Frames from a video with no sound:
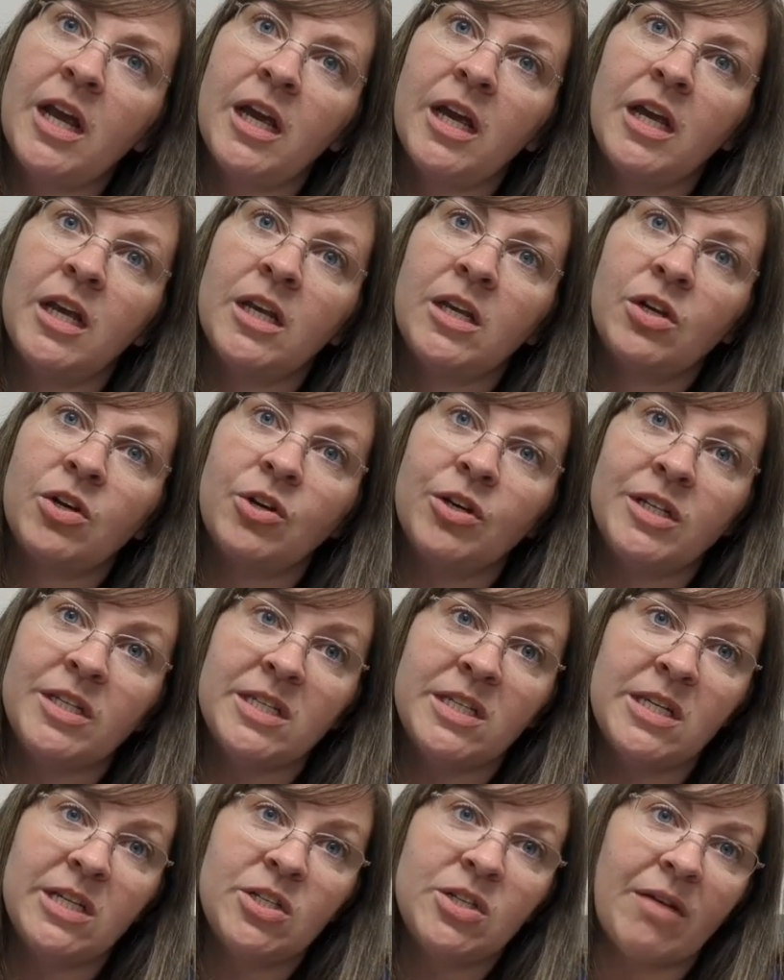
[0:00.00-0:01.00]
in
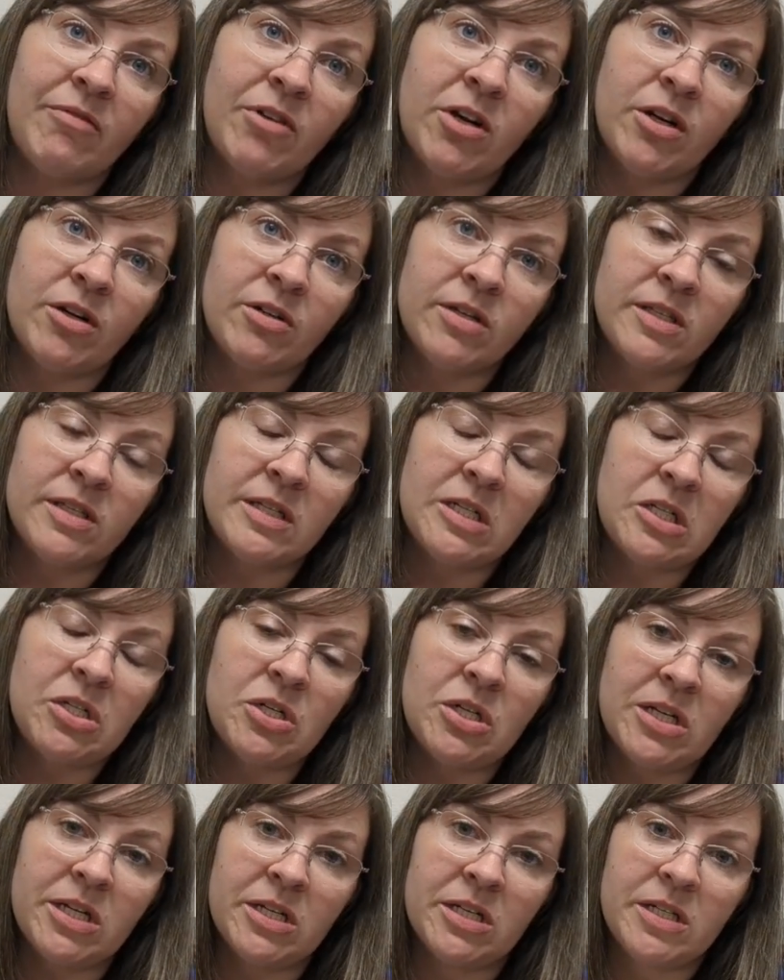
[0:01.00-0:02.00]
Christy Java Girl
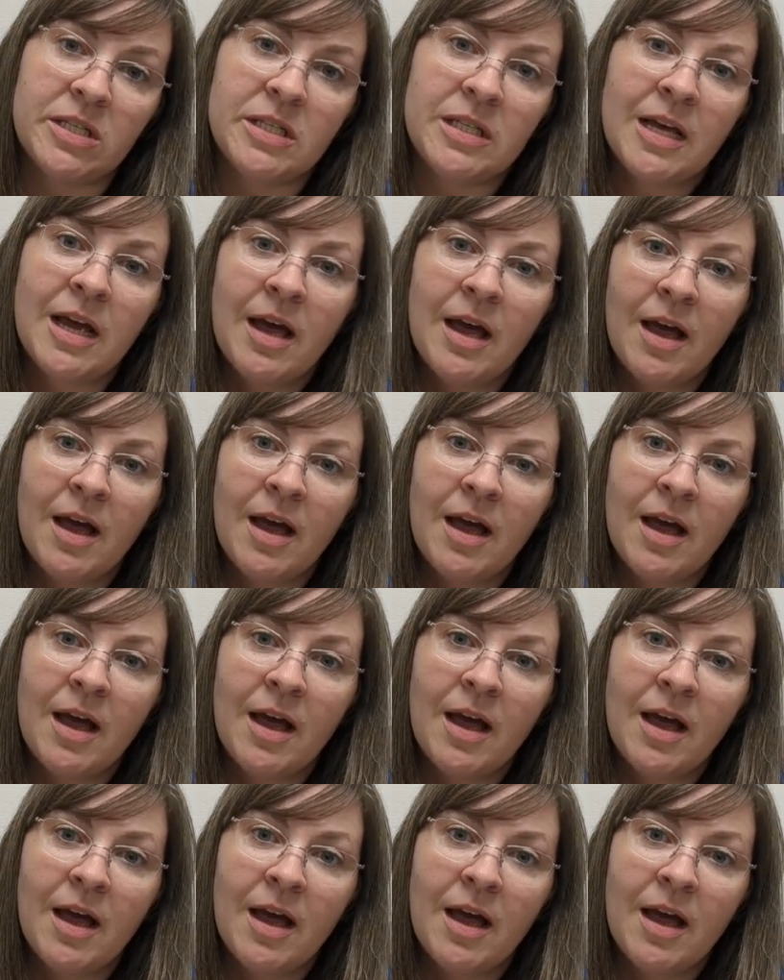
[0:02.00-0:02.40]
Stitches.